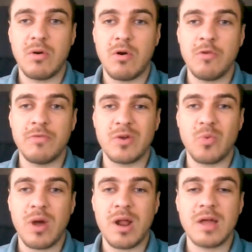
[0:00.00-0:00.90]
over
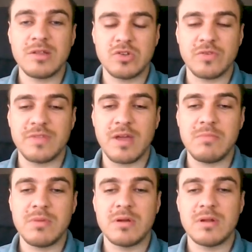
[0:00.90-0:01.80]
100 of
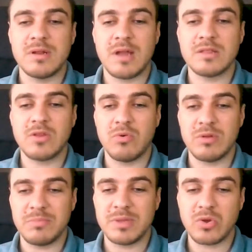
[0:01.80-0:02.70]
them, not
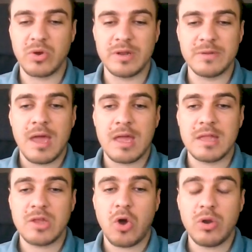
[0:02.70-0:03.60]
only Bitcoin,
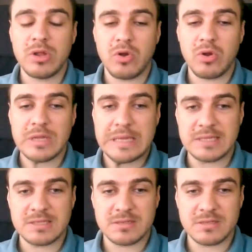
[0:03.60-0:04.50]
and all in all
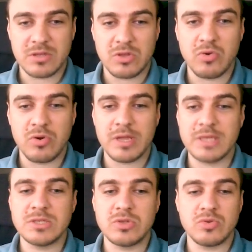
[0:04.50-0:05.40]
it's a secure,
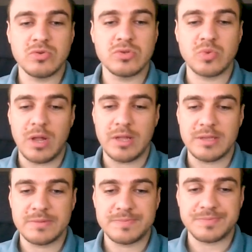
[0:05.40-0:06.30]
easy to use
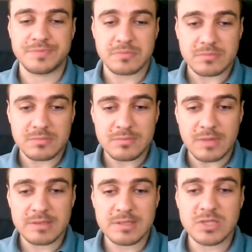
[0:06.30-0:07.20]
wallet.
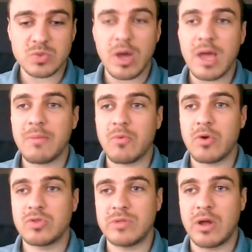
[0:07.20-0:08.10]
This is why I'm
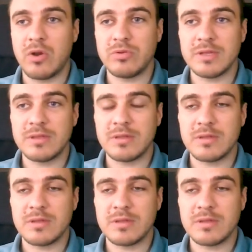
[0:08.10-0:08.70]
going to download it.